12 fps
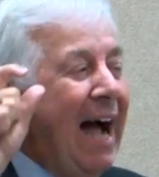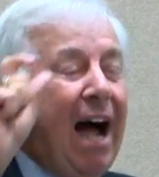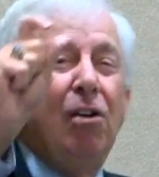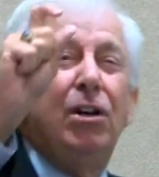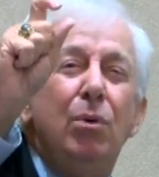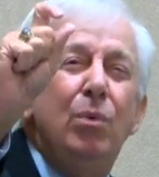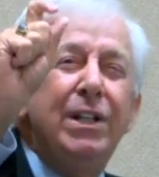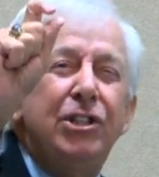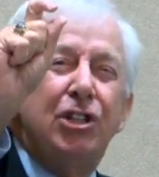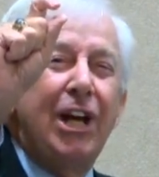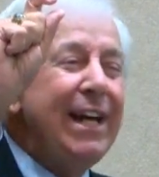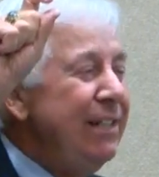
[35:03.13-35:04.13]
how can we
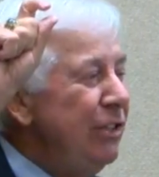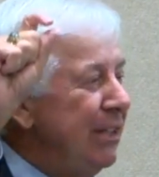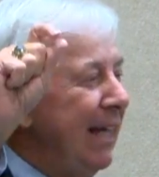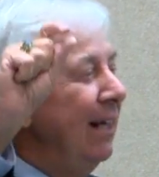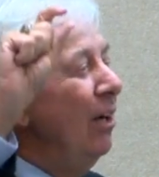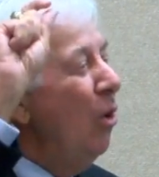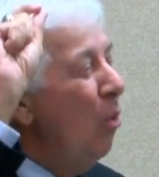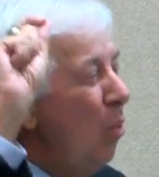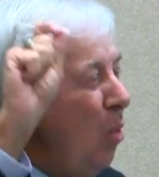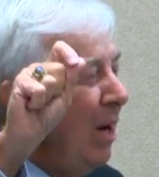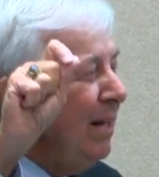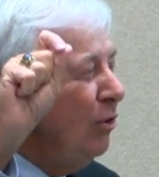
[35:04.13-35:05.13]
change that?
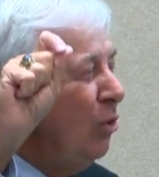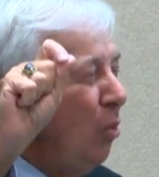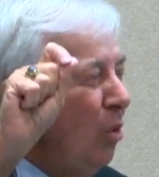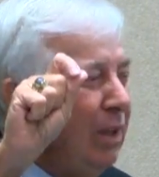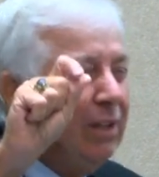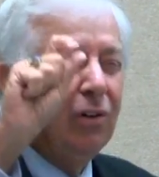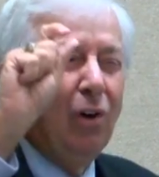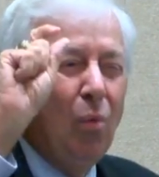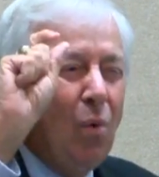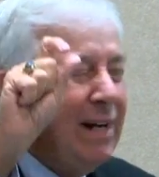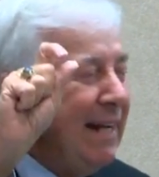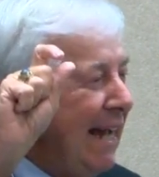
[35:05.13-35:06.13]
1/4 or
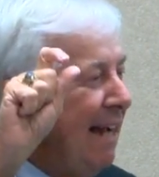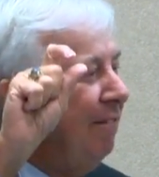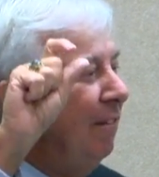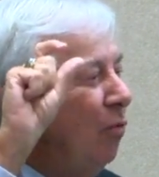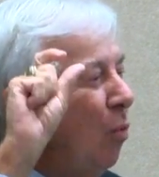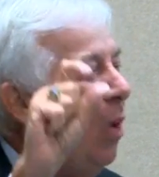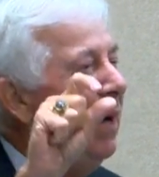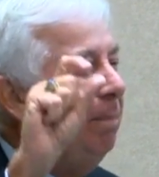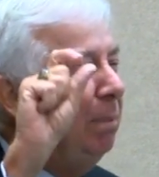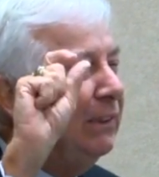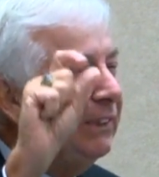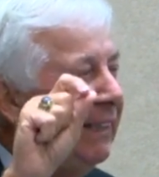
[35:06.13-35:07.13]
1/2 of
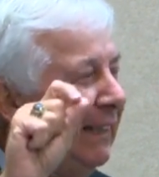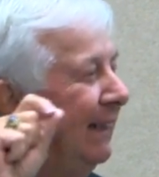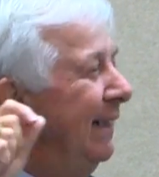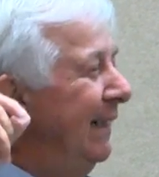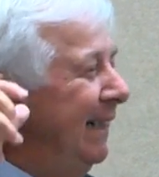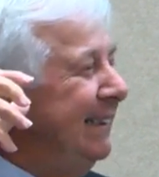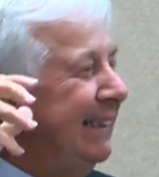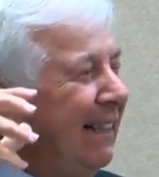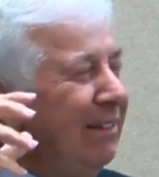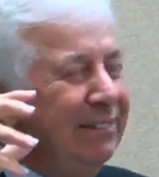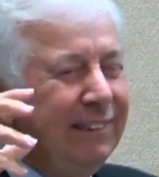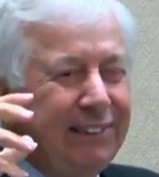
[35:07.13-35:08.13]
1%. It
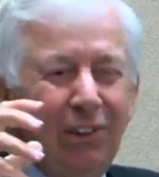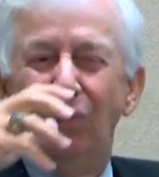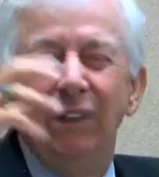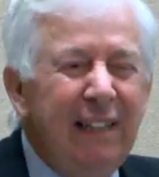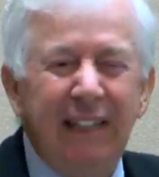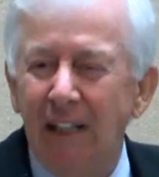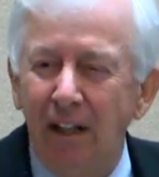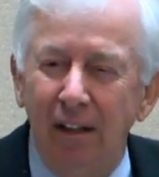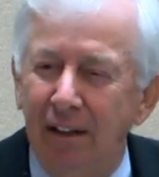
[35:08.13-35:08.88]
sounds so little.